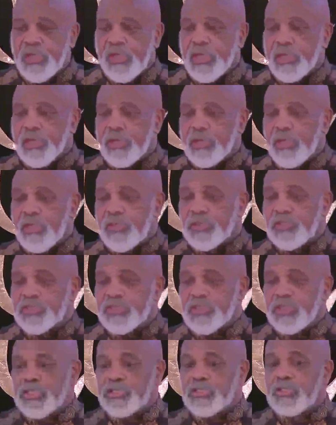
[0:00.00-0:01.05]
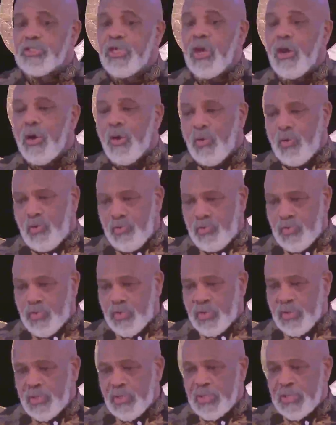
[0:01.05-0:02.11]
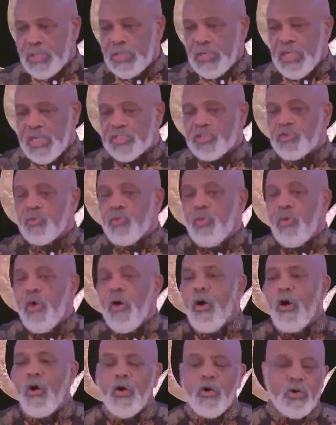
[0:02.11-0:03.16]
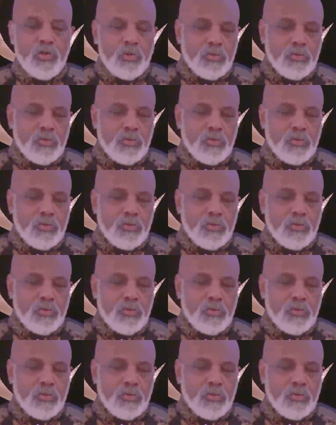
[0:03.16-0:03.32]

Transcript: and another says no, that's wrong.